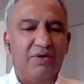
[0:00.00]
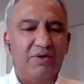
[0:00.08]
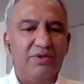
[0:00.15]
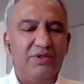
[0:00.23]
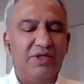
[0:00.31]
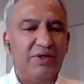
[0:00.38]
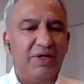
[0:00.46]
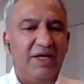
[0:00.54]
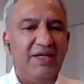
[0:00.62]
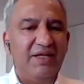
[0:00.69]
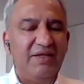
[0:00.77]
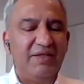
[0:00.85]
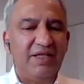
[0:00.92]
you,
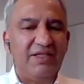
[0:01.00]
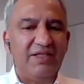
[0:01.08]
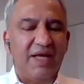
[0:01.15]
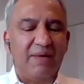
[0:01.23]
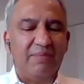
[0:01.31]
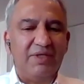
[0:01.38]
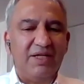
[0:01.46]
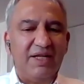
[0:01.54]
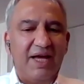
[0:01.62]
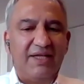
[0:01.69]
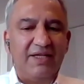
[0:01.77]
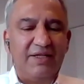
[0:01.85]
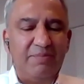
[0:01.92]
Tony. I'm
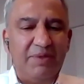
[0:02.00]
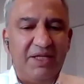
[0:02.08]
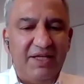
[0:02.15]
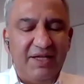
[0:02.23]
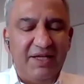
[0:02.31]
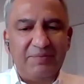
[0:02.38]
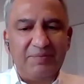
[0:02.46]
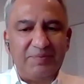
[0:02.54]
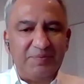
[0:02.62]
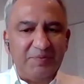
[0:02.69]
delighted to be here.